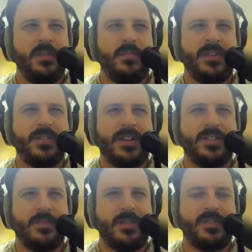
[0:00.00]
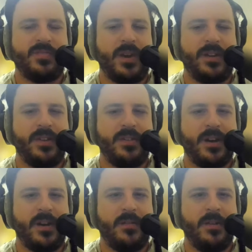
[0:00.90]
but it's not something that's readily
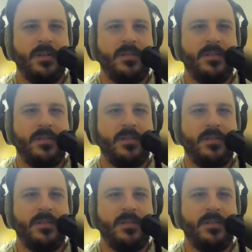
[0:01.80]
there